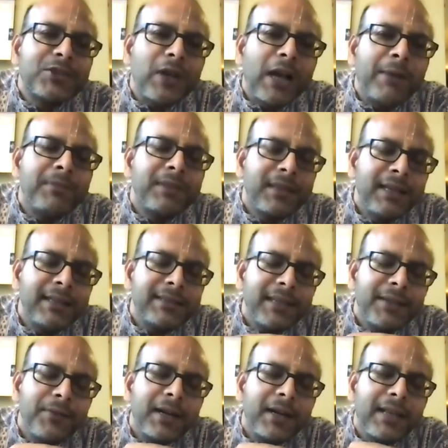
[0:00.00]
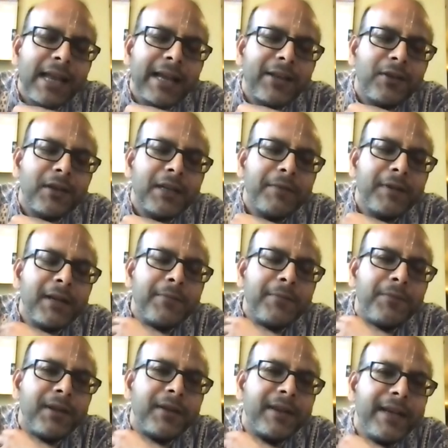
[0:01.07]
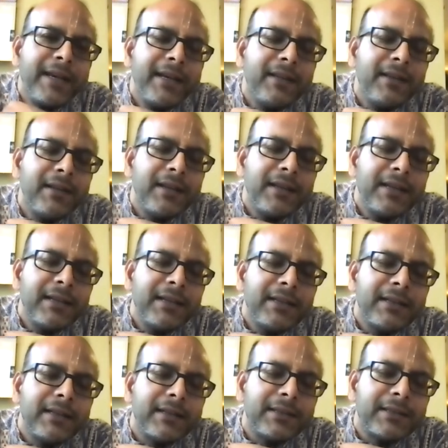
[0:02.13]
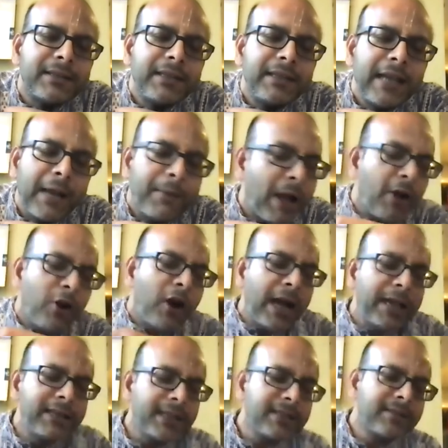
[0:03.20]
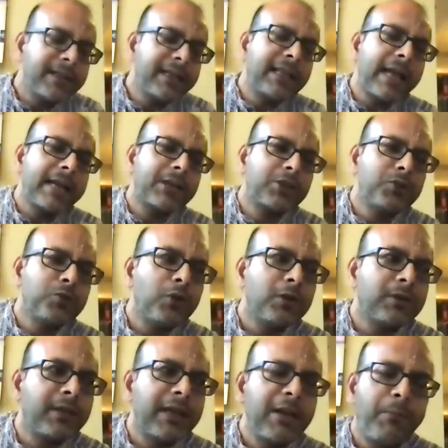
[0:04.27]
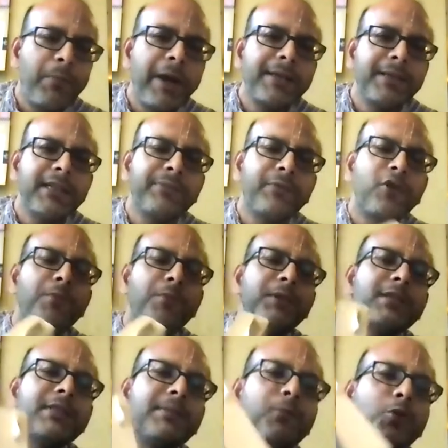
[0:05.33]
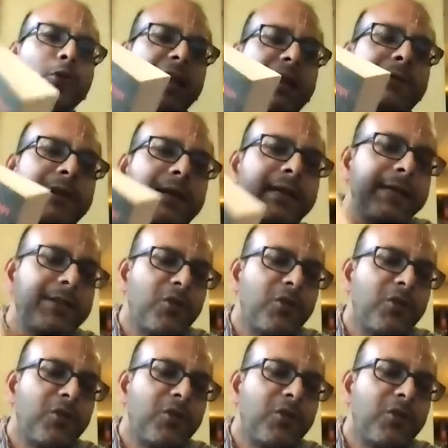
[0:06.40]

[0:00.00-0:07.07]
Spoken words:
So I'm thinking even if we read, and I just read like 2-3 pages from this book every day.